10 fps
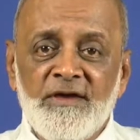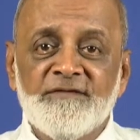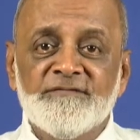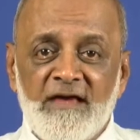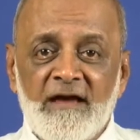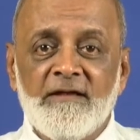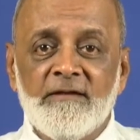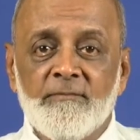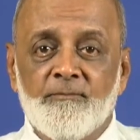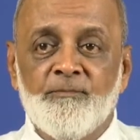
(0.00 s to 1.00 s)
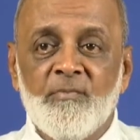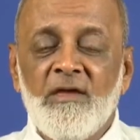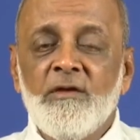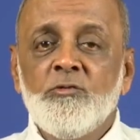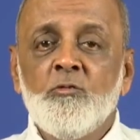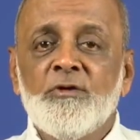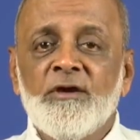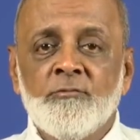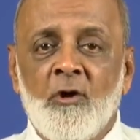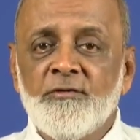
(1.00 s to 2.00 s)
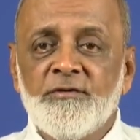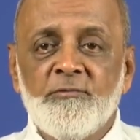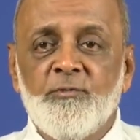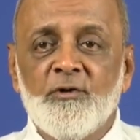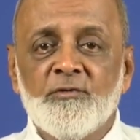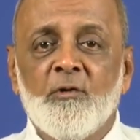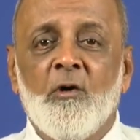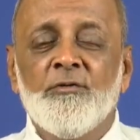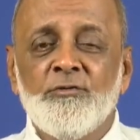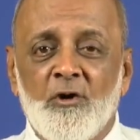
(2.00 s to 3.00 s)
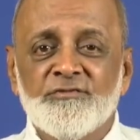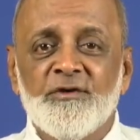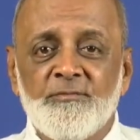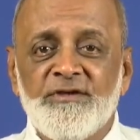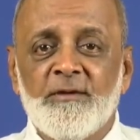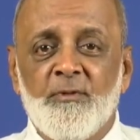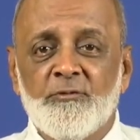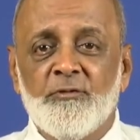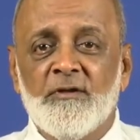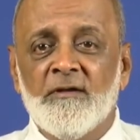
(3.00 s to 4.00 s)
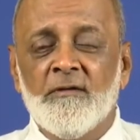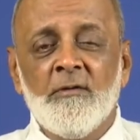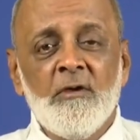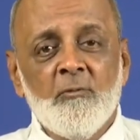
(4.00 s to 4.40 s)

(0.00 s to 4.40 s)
exactly. You cannot refer on your subject particular